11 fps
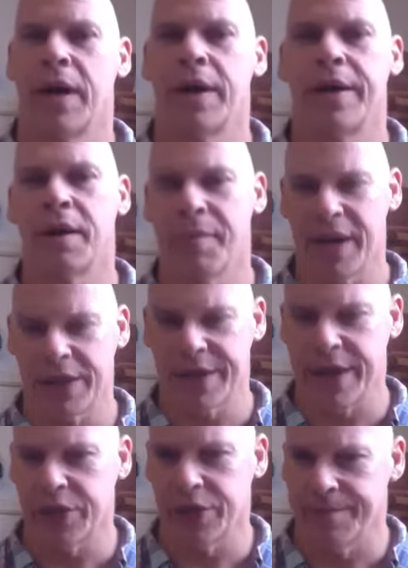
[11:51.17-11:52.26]
in a
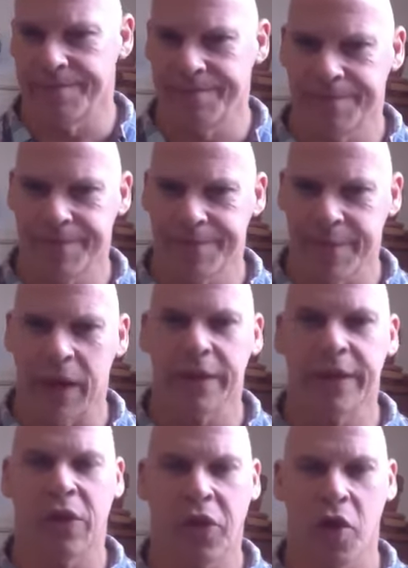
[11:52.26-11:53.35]
meditation, I'll
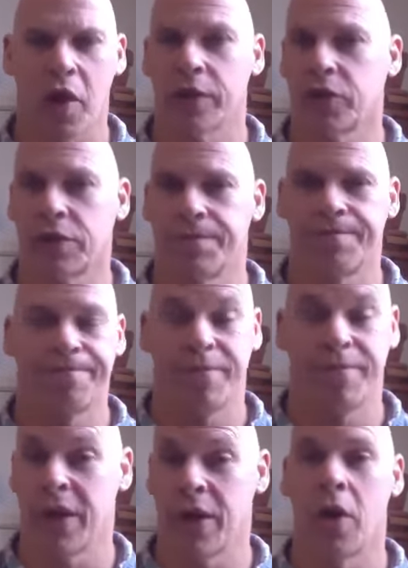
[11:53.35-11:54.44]
get thoughts
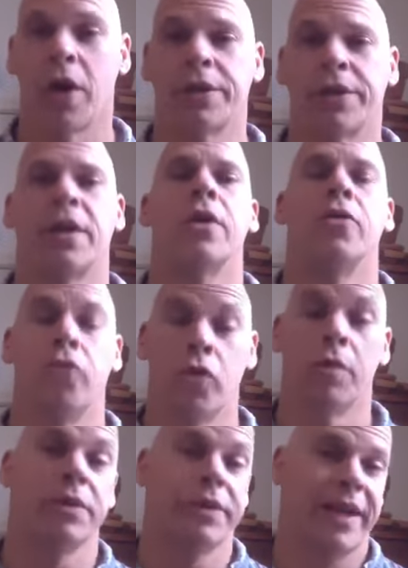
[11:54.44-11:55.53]
that aren't
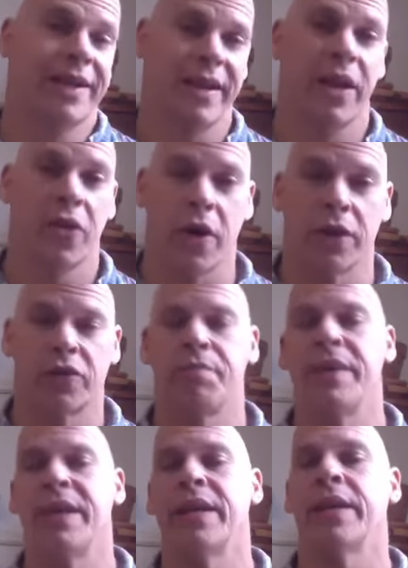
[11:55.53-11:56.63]
normal day-to-day thoughts,
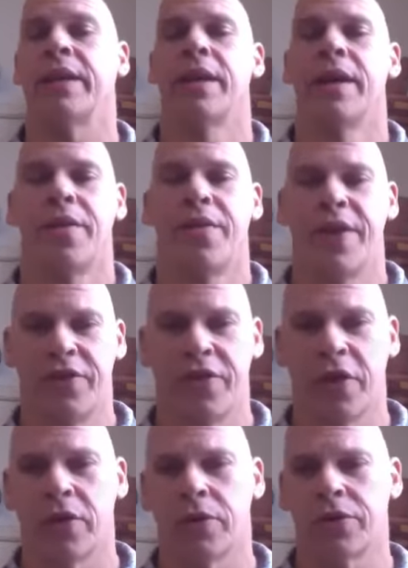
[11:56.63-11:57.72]
meaning they
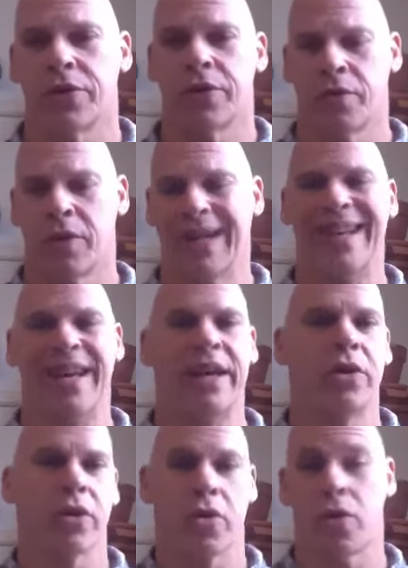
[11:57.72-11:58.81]
don't
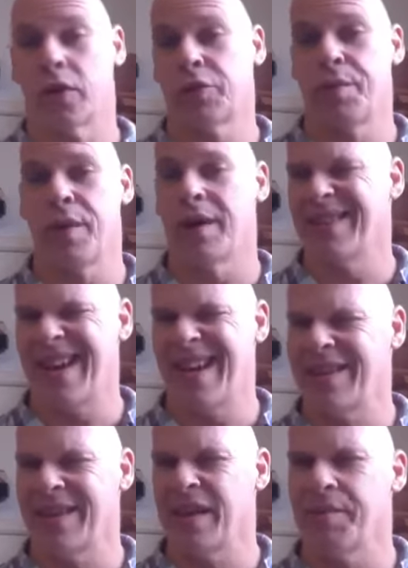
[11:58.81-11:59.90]
relate or correspond to
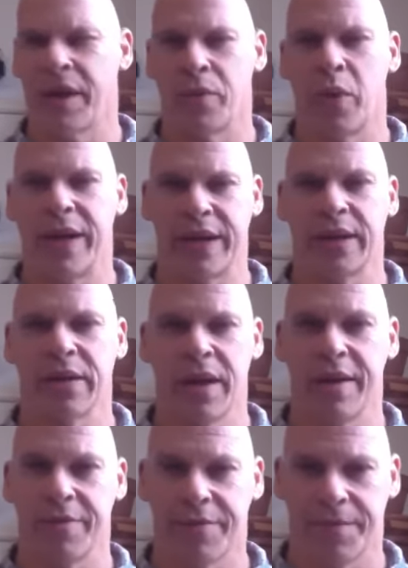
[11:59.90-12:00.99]
anything in my waking
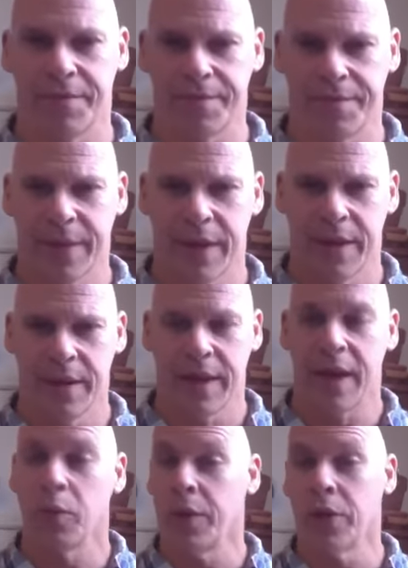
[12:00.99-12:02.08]
life.
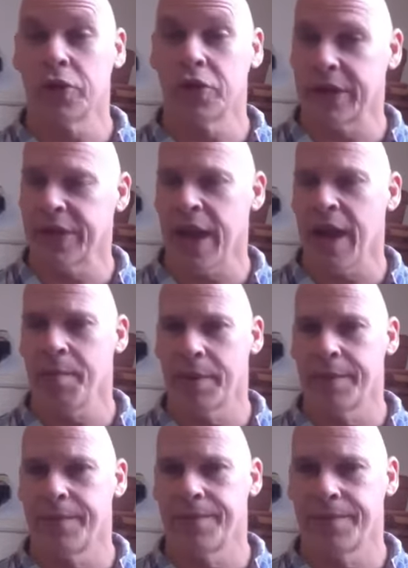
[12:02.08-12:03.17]
And when those things
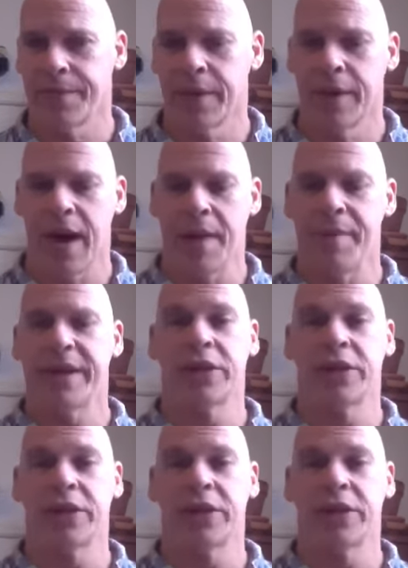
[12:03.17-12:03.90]
happen, I make a